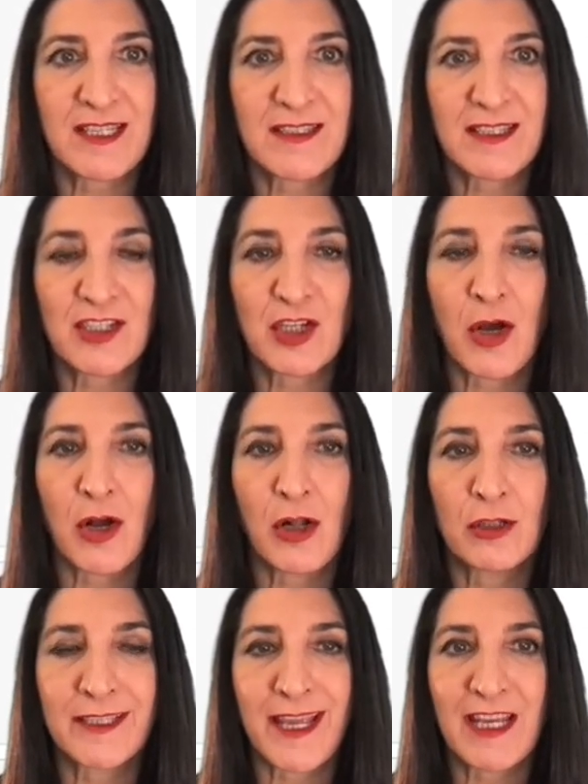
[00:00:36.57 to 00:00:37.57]
This is
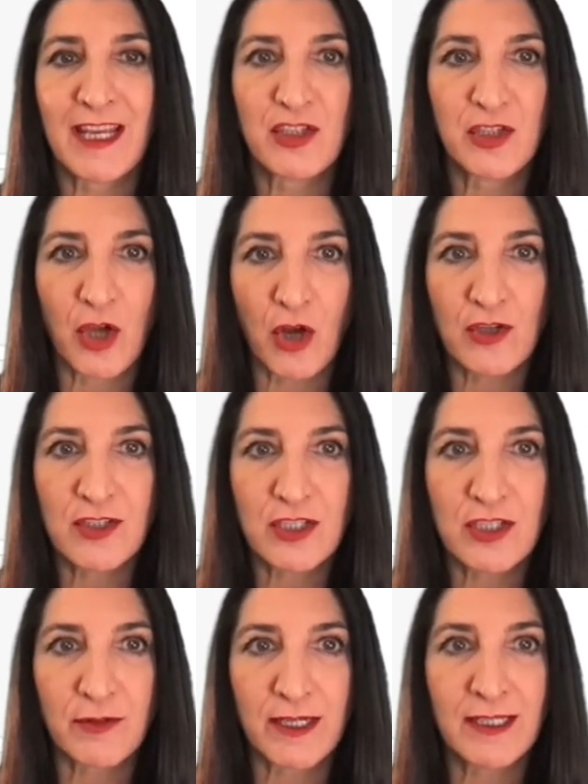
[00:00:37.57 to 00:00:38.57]
called a
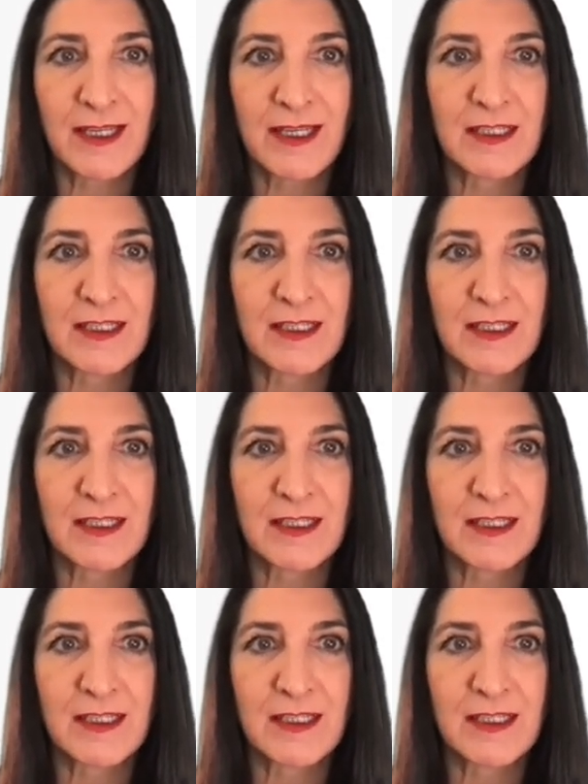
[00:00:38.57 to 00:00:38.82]
docstring,